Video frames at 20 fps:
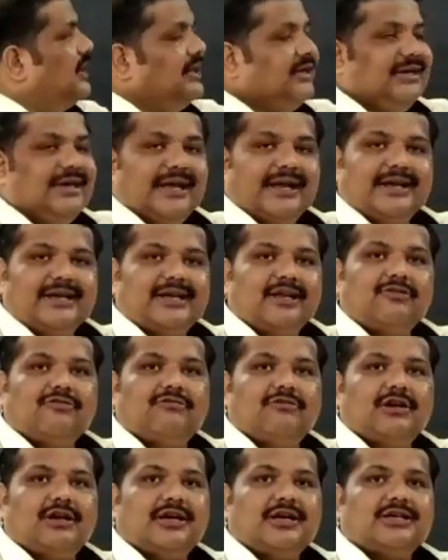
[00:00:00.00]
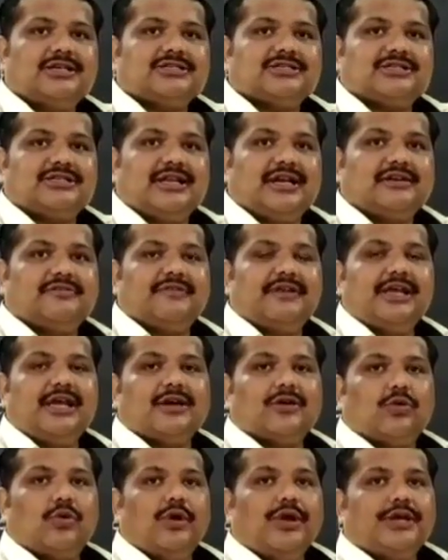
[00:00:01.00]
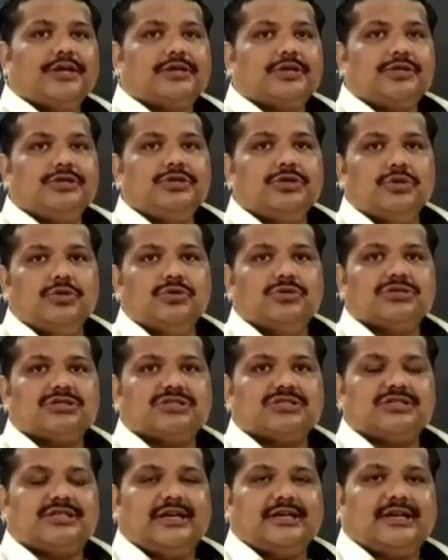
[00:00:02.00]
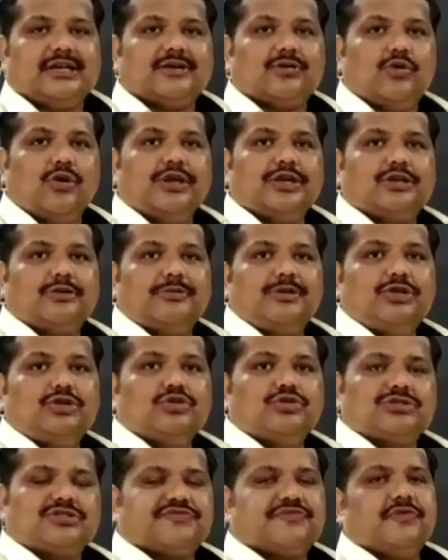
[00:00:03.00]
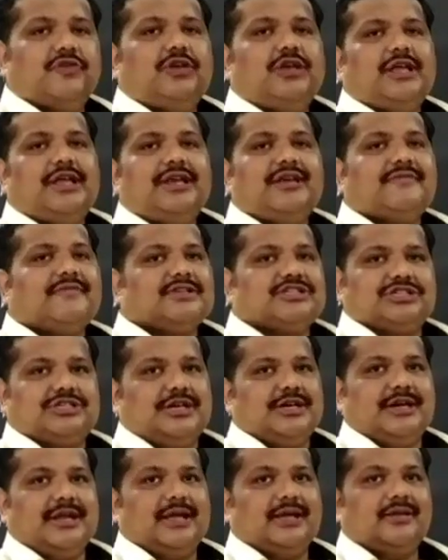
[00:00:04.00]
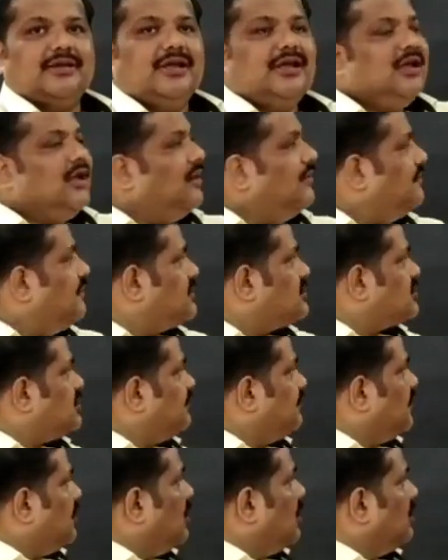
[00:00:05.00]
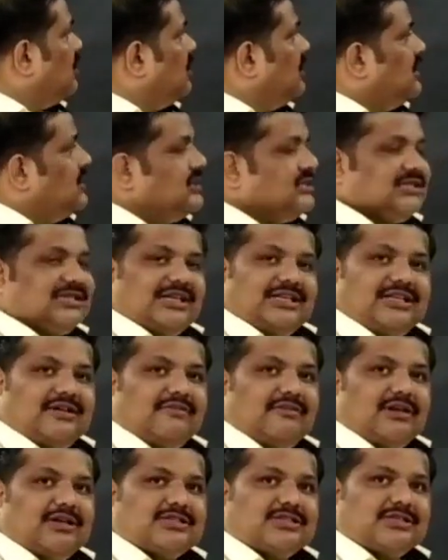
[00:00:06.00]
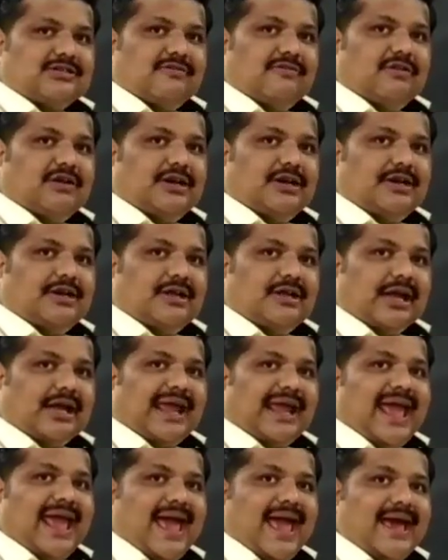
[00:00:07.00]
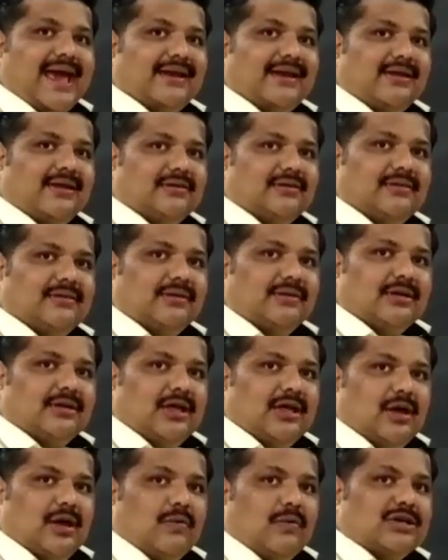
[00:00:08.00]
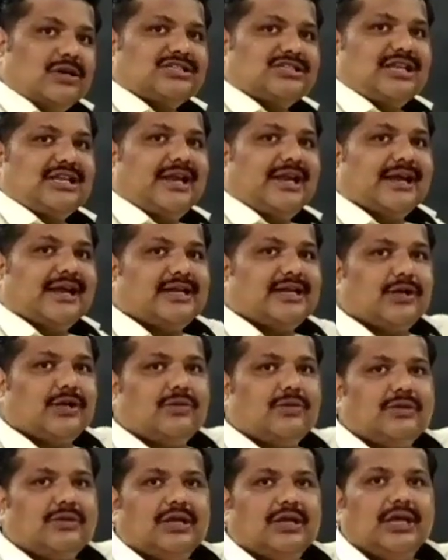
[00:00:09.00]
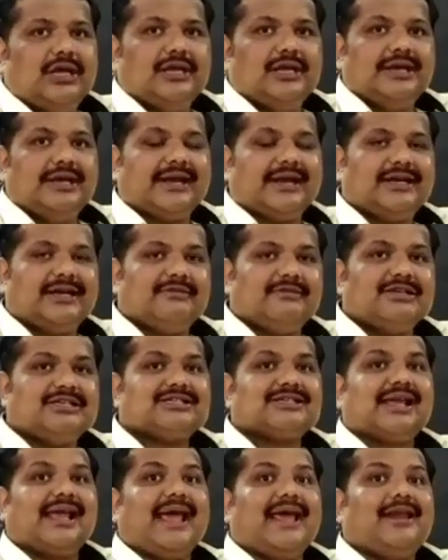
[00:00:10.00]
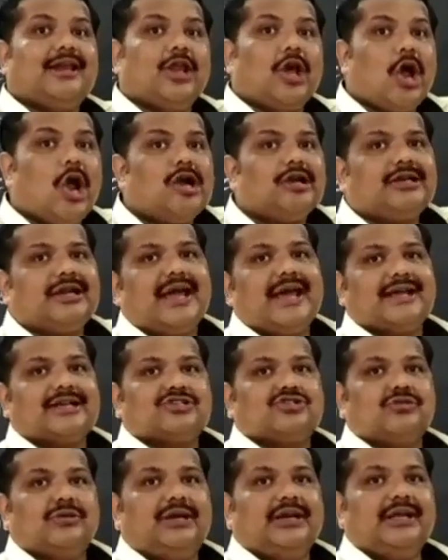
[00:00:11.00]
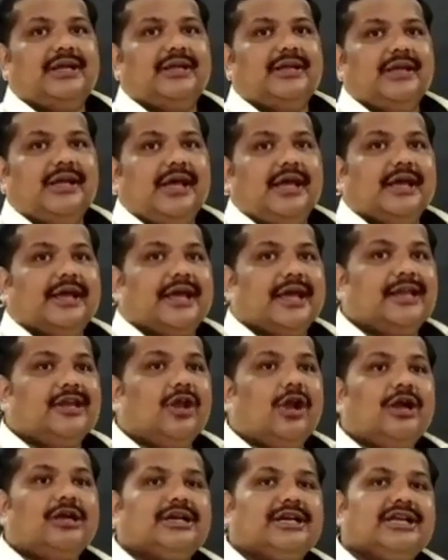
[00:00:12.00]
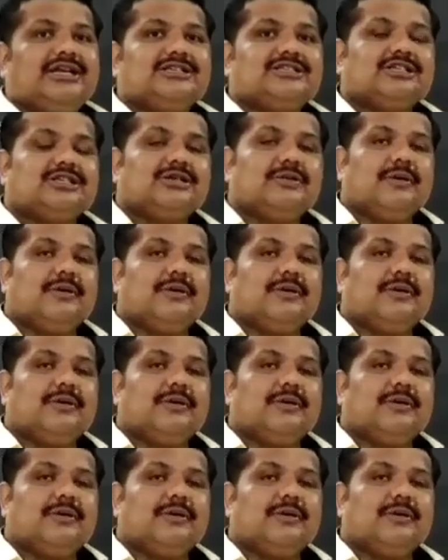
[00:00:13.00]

negative words that we are going to use, that are going to be useful in question tag. First of all, see the word can. What is the negative? Negative is cannot actually. Cannot is